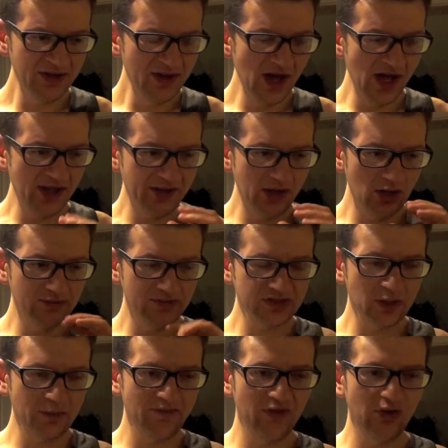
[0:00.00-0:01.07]
and over the
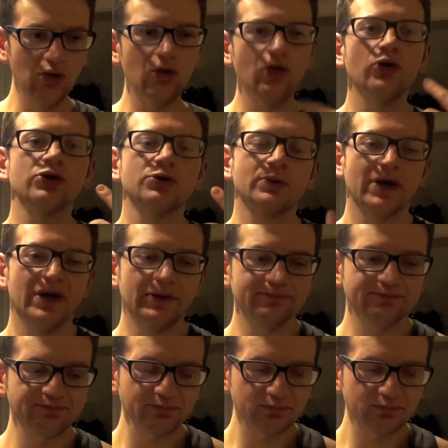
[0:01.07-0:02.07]
top of it all you get